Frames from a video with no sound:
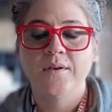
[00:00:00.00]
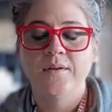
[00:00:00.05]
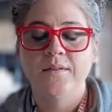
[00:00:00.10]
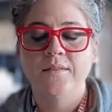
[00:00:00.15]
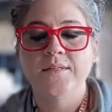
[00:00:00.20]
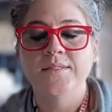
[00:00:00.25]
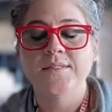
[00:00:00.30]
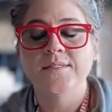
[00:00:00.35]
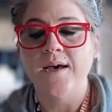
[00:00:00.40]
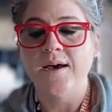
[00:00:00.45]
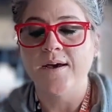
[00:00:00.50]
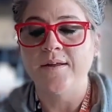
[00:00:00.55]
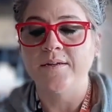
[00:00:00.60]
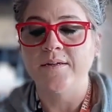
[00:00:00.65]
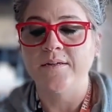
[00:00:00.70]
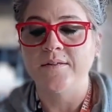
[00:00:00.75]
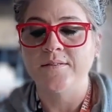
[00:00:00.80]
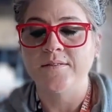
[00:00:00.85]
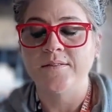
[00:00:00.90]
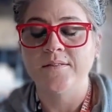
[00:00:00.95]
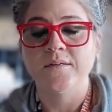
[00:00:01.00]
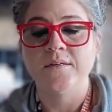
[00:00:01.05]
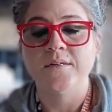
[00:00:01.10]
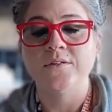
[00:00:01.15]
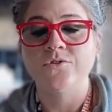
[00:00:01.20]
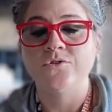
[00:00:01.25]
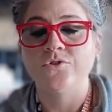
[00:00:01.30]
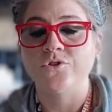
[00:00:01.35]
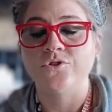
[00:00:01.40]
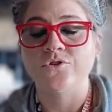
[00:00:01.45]
The sadness
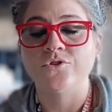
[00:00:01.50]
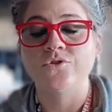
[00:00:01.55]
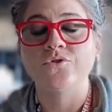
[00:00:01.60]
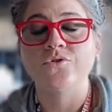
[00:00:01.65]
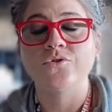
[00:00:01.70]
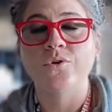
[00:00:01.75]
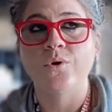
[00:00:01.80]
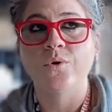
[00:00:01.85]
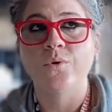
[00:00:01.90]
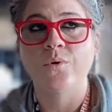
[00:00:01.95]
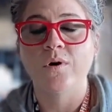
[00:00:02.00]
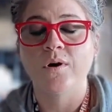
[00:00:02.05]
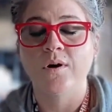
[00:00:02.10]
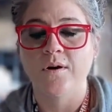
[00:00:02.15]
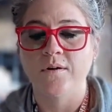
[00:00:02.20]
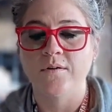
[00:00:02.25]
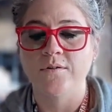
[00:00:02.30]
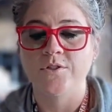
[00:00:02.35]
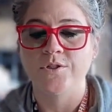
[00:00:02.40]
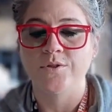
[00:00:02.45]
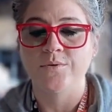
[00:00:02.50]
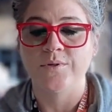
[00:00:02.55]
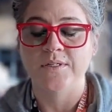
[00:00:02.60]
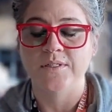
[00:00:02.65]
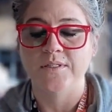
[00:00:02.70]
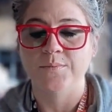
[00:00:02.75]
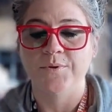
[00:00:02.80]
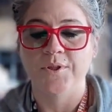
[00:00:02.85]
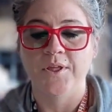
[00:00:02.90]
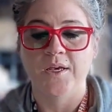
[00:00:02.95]
is just so hard to
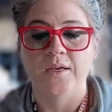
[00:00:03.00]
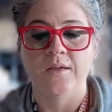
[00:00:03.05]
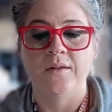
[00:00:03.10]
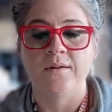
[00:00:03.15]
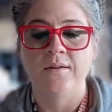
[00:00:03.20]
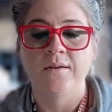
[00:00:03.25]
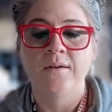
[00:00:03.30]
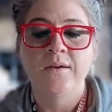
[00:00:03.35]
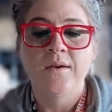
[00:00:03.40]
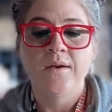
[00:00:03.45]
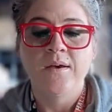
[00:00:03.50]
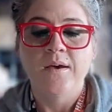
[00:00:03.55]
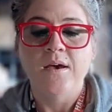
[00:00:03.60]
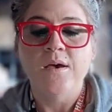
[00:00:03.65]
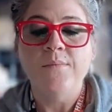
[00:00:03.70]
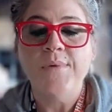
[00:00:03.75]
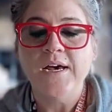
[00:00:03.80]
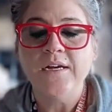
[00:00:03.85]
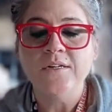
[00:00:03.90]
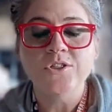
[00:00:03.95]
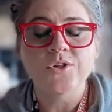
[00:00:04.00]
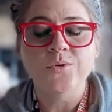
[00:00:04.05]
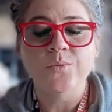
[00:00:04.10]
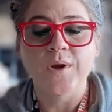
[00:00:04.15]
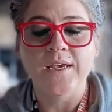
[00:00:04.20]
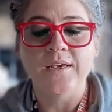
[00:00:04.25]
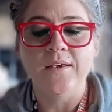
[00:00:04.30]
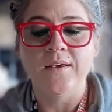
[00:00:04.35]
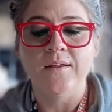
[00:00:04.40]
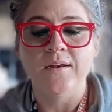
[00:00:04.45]
explain. Imagine
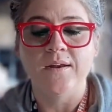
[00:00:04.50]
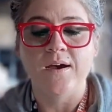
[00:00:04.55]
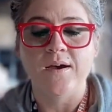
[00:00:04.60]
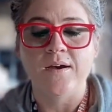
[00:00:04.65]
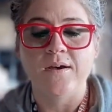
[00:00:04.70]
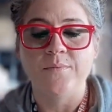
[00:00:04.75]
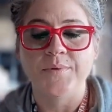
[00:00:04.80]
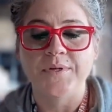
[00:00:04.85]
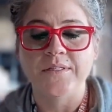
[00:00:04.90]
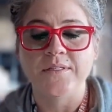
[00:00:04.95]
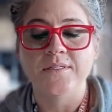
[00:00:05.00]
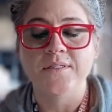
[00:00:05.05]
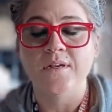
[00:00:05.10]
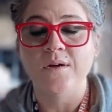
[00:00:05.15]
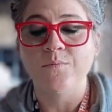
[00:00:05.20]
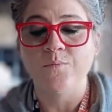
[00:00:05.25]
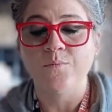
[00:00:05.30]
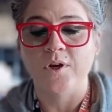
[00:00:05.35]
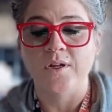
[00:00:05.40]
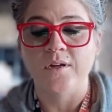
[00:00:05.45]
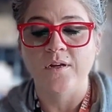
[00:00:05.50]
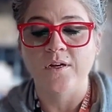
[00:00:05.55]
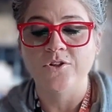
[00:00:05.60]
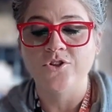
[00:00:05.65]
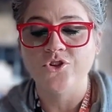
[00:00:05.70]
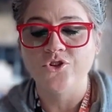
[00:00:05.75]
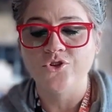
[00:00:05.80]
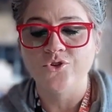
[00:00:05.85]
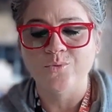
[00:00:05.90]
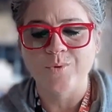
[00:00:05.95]
waking up and someone, a
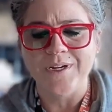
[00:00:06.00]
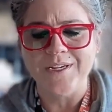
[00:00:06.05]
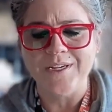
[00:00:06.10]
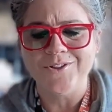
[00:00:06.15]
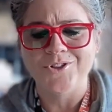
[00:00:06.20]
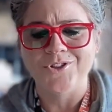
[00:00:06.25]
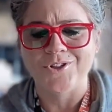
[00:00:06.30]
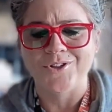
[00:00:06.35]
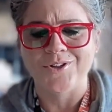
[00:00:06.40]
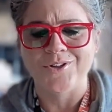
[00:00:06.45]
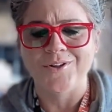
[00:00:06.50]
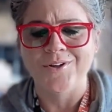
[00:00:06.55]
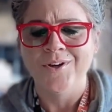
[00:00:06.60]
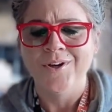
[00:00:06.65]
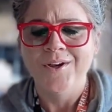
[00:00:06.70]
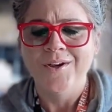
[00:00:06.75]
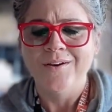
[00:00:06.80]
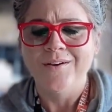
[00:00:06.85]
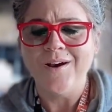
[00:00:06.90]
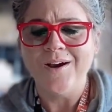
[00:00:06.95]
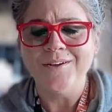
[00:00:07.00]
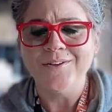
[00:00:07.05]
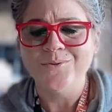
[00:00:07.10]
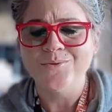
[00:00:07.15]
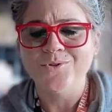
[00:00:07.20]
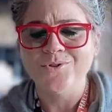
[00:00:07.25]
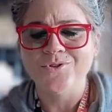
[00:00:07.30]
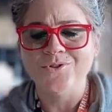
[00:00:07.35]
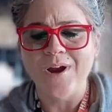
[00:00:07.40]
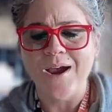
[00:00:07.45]
stranger, got you
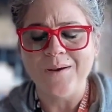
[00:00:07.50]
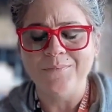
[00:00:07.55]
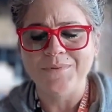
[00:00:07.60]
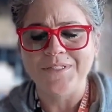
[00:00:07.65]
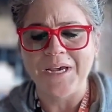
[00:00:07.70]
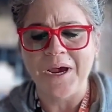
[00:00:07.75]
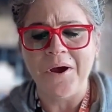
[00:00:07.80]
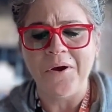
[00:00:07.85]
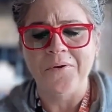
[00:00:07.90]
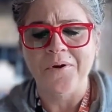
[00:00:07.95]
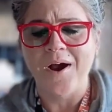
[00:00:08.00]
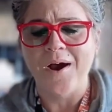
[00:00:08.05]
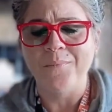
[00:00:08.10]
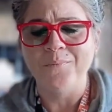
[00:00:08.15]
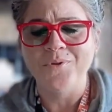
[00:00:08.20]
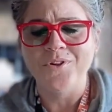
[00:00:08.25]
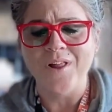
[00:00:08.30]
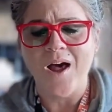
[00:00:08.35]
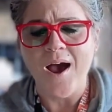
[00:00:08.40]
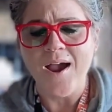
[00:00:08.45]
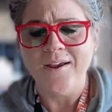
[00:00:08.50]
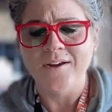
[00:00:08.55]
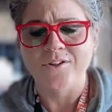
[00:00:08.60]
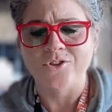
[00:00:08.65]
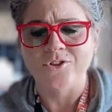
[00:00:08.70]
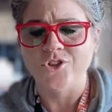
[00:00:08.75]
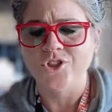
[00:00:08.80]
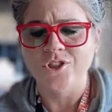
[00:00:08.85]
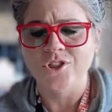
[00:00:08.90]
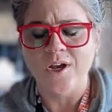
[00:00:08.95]
strapped down, got
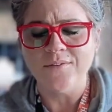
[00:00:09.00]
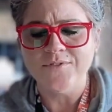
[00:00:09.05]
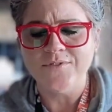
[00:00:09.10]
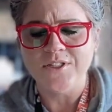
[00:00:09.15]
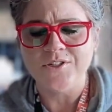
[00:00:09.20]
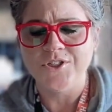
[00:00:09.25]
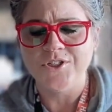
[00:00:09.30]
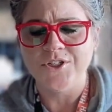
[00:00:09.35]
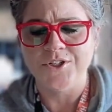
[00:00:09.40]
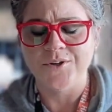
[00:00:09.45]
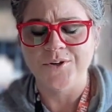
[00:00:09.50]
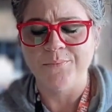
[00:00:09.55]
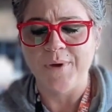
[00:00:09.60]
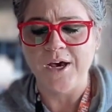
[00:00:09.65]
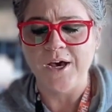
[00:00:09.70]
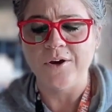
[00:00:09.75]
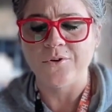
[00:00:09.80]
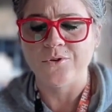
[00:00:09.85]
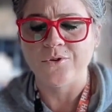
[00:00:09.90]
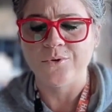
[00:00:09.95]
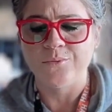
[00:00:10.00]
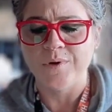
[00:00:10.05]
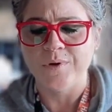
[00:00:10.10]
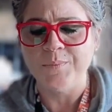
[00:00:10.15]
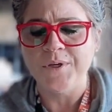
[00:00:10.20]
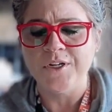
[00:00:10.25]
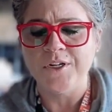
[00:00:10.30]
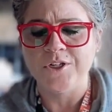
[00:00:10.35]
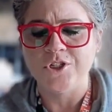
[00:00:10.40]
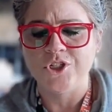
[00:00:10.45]
pliers shoved into your mouth,
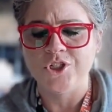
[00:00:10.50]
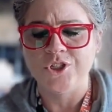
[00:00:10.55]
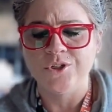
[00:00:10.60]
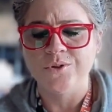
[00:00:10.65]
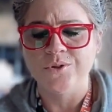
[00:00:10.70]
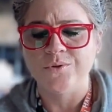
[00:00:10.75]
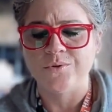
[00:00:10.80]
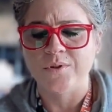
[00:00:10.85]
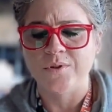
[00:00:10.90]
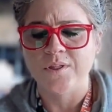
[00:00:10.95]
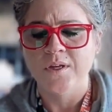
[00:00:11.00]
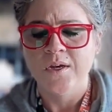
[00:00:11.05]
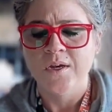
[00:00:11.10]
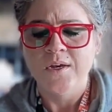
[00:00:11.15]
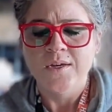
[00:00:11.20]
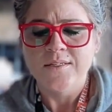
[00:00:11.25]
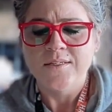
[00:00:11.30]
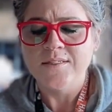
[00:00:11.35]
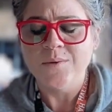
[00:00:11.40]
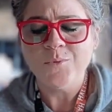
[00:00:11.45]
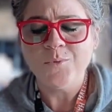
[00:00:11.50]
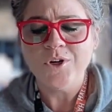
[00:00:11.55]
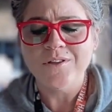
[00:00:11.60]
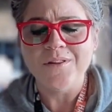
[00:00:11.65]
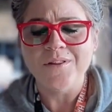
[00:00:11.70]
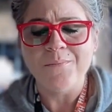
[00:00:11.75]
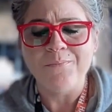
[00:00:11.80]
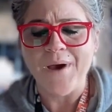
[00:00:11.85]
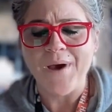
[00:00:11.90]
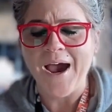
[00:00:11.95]
gripping a tooth, somewhere in
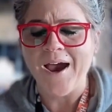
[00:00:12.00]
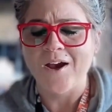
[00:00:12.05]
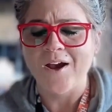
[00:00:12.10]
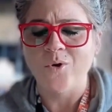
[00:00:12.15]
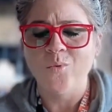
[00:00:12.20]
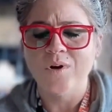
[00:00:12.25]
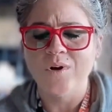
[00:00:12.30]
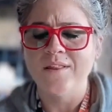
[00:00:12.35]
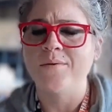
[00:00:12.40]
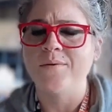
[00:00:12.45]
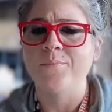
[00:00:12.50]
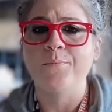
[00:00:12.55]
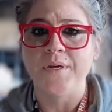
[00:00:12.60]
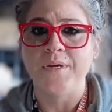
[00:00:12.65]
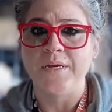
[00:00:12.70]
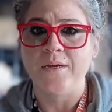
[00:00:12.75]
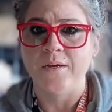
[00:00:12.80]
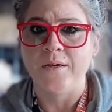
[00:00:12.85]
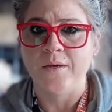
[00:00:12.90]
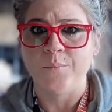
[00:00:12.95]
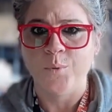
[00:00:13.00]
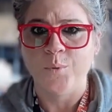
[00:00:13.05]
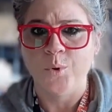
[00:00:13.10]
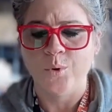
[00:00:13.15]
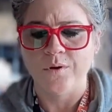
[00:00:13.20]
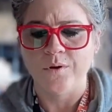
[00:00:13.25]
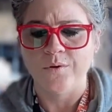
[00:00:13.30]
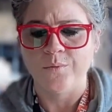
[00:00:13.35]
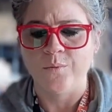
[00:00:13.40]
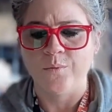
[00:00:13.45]
the back, one of the big
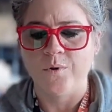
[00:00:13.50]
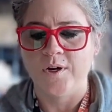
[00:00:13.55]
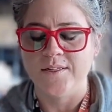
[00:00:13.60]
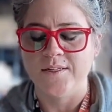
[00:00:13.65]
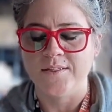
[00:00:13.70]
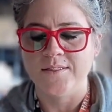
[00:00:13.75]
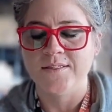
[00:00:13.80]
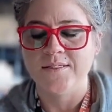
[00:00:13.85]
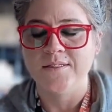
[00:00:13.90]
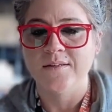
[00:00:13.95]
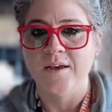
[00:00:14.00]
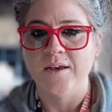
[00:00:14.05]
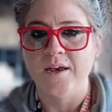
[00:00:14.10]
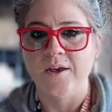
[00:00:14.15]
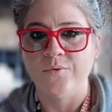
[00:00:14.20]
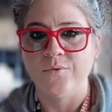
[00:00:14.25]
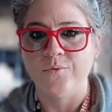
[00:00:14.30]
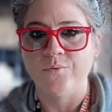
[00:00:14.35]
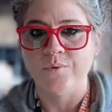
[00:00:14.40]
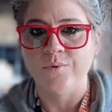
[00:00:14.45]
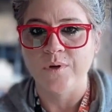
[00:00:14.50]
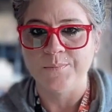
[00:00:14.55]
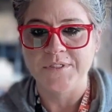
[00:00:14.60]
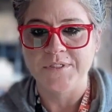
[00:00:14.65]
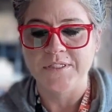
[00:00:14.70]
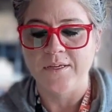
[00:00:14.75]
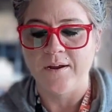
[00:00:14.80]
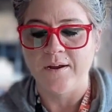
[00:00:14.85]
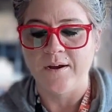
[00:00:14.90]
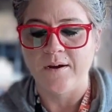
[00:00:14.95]
important ones, and rips
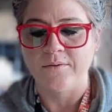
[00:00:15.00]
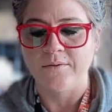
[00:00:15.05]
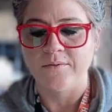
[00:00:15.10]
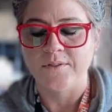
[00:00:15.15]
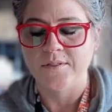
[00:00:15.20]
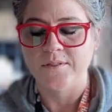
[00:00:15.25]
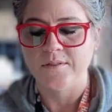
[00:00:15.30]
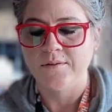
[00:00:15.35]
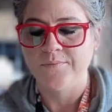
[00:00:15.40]
it out.